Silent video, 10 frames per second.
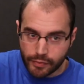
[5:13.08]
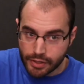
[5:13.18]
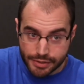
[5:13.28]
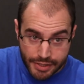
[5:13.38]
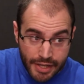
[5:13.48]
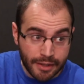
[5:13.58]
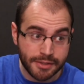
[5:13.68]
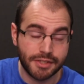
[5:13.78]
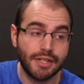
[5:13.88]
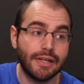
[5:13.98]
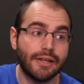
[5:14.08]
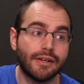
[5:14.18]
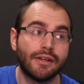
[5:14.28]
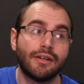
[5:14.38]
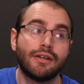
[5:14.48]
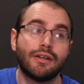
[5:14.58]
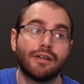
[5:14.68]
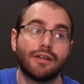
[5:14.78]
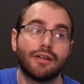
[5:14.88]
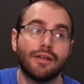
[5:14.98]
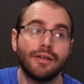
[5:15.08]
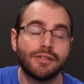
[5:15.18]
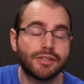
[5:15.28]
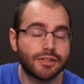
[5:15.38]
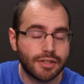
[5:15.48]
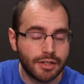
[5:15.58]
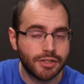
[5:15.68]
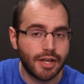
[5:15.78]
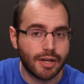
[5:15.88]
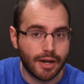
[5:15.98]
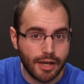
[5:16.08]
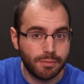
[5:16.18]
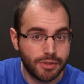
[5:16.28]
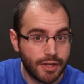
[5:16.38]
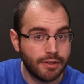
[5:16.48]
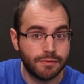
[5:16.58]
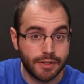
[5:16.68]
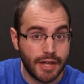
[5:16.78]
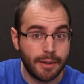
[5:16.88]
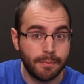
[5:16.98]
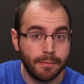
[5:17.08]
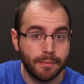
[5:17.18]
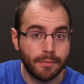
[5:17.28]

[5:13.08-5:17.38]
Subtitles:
DLC is such a hype thing for them.